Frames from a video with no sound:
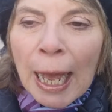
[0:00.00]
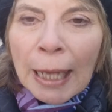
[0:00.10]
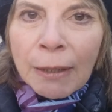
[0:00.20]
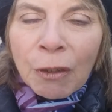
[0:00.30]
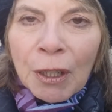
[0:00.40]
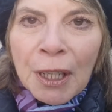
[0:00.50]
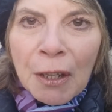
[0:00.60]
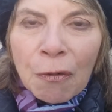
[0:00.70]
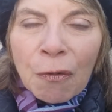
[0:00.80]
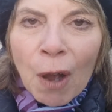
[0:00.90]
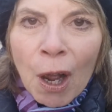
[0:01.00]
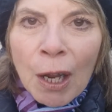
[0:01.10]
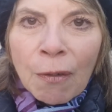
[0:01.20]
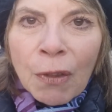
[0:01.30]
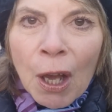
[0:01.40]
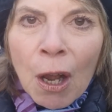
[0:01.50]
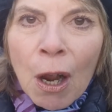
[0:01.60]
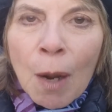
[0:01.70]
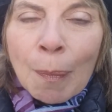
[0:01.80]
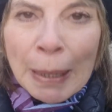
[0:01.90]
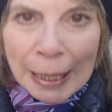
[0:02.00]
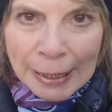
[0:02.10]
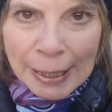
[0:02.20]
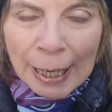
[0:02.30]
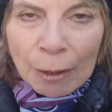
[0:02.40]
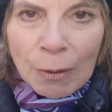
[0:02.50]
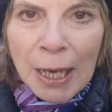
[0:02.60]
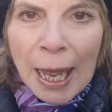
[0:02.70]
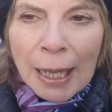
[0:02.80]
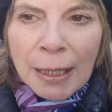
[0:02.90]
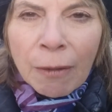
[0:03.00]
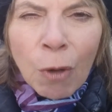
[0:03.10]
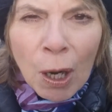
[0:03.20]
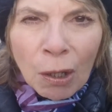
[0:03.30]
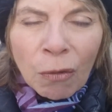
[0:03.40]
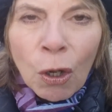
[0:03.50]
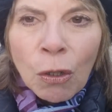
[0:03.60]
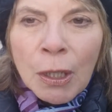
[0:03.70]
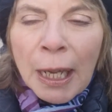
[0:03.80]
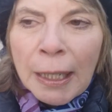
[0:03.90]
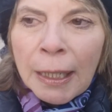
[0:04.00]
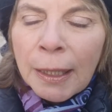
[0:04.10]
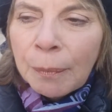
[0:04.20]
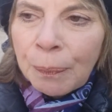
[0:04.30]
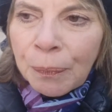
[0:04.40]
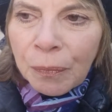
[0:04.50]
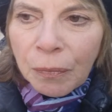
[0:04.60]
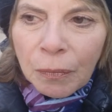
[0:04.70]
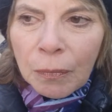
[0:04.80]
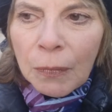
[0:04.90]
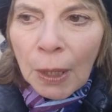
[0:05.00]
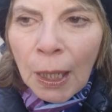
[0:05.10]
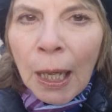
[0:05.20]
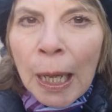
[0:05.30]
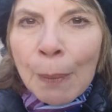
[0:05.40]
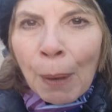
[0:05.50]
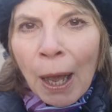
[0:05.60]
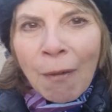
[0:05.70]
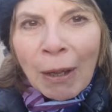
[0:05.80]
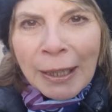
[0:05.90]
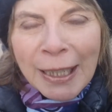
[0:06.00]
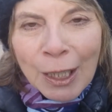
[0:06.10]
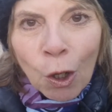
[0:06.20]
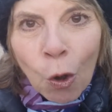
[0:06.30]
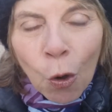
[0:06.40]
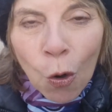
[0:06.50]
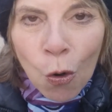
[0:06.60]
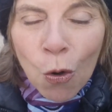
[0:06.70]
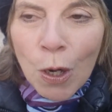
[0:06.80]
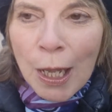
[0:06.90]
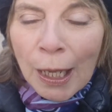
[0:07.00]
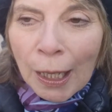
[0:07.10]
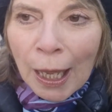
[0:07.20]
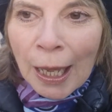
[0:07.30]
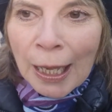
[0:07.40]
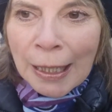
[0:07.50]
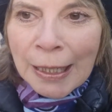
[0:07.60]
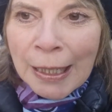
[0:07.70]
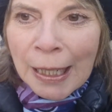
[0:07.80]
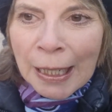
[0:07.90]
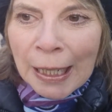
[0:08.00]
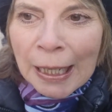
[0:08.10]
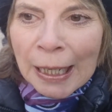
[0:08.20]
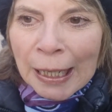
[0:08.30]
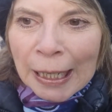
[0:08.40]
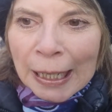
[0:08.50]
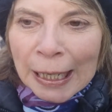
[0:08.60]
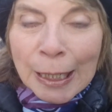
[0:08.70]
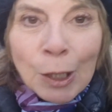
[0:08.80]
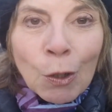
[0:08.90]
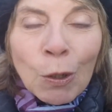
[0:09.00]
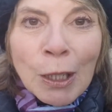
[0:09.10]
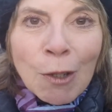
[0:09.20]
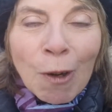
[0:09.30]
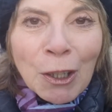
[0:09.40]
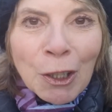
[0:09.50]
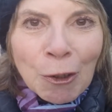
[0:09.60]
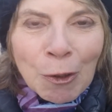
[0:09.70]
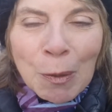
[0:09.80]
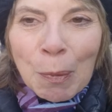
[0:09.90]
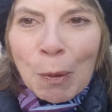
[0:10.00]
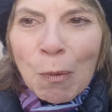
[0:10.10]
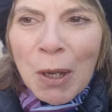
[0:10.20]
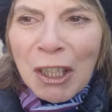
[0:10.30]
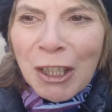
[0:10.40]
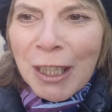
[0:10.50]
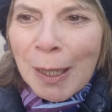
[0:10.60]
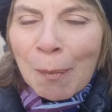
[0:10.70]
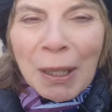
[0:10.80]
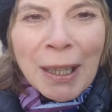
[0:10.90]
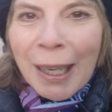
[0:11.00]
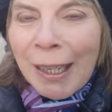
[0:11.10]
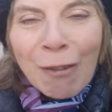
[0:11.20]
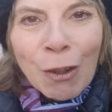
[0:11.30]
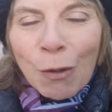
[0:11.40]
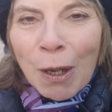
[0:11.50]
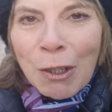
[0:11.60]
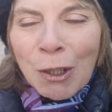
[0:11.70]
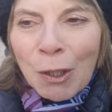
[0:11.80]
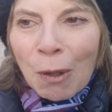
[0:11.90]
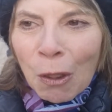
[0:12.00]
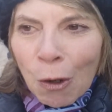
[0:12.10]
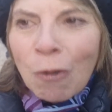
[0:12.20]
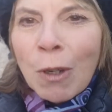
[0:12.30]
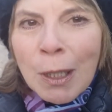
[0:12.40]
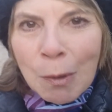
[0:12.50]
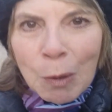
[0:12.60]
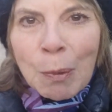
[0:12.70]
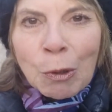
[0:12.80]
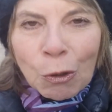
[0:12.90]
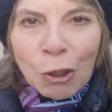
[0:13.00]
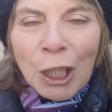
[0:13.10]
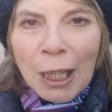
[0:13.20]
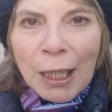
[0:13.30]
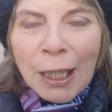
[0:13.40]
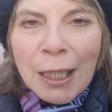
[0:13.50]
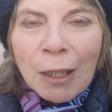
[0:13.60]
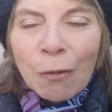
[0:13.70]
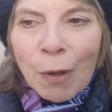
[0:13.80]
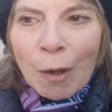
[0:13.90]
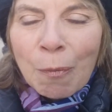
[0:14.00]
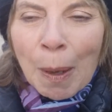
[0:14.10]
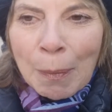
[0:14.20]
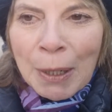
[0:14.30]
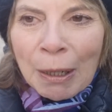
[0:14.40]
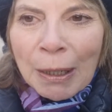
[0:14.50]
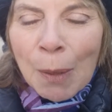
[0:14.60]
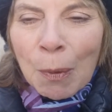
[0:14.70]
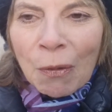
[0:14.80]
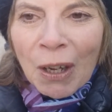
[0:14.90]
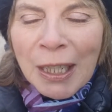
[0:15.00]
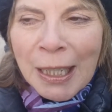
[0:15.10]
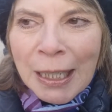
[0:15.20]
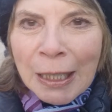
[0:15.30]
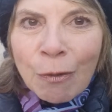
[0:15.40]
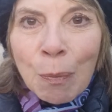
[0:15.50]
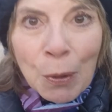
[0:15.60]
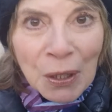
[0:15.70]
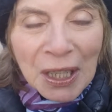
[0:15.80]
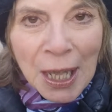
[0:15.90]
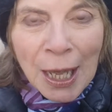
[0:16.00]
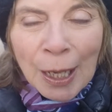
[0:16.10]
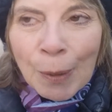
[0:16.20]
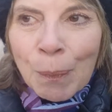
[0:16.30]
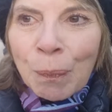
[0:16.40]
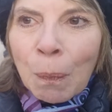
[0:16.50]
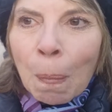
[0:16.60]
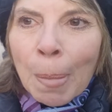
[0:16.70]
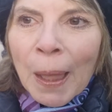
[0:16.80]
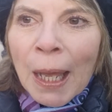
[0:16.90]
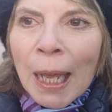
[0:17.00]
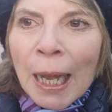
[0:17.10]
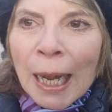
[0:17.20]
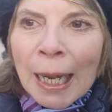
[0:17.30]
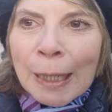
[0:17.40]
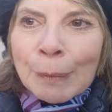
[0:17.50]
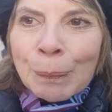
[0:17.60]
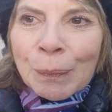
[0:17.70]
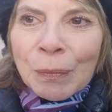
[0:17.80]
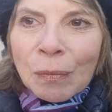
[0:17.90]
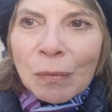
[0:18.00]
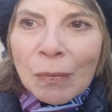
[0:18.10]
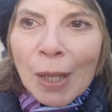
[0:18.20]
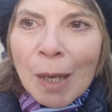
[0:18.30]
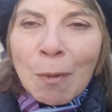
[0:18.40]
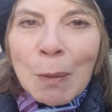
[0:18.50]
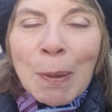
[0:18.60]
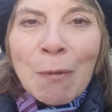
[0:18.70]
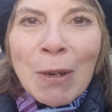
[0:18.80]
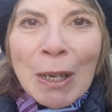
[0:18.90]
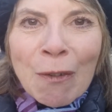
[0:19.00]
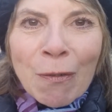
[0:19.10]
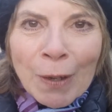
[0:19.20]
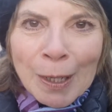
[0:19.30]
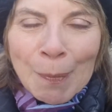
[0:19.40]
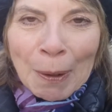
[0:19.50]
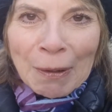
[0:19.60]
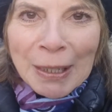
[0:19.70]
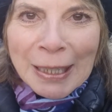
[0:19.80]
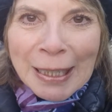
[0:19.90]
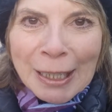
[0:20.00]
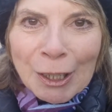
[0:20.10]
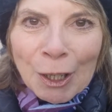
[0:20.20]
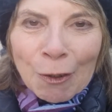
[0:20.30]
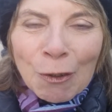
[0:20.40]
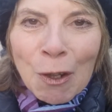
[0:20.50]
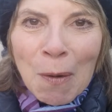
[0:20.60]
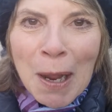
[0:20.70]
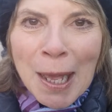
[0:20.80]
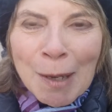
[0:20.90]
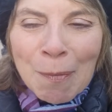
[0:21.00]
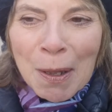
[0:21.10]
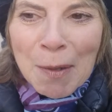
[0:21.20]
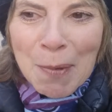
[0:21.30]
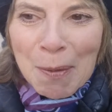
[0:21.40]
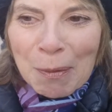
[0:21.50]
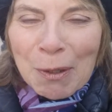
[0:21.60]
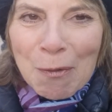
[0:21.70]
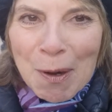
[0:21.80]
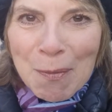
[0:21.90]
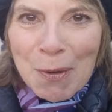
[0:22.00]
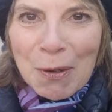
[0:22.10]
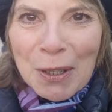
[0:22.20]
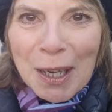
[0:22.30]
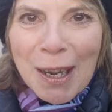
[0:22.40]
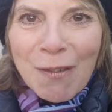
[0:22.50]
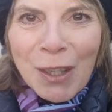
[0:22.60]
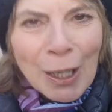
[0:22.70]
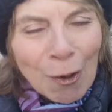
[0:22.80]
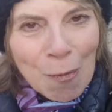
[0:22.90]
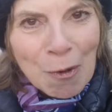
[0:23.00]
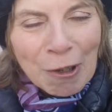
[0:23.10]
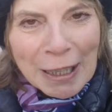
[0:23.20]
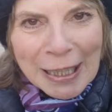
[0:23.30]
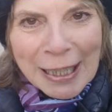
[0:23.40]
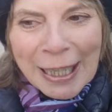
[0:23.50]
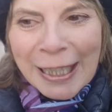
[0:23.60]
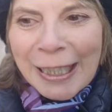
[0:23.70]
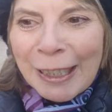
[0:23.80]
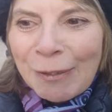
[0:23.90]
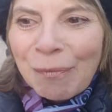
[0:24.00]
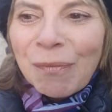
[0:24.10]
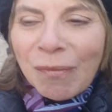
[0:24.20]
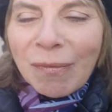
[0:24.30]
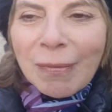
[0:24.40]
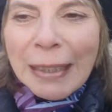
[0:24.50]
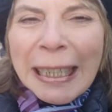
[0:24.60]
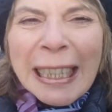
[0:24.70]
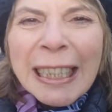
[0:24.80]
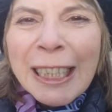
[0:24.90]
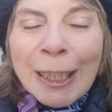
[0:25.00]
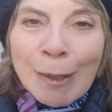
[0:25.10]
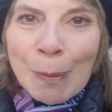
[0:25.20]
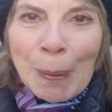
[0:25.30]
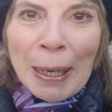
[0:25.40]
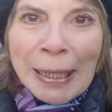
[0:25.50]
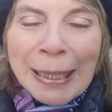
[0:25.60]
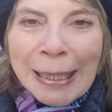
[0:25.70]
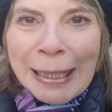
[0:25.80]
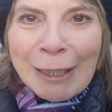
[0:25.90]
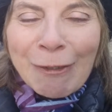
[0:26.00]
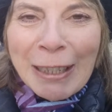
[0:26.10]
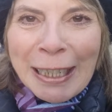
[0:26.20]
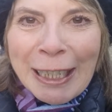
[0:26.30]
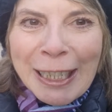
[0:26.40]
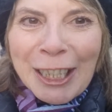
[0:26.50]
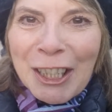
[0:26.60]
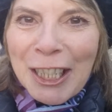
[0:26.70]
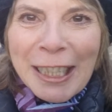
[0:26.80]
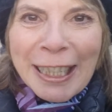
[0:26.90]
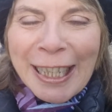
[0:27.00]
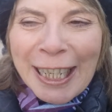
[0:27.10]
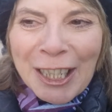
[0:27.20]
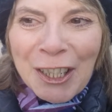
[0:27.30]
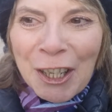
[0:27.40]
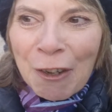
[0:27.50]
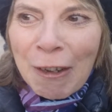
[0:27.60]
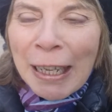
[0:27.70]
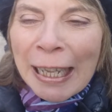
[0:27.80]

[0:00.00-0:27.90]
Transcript: and I've got another 5 that are planned out and have quite a lot of content in them. But I've had this calling, and it's a calling to write a children's book, which is something that I never thought I'd do. I thought I'd write some spiritual chick lit, because I've mapped out a couple of ideas for books there. And what's been really funny about this is, although I help other people to write books, I've done a lot of procrastinating. I know, it's a pain, isn't it? It's such a silly thing to do.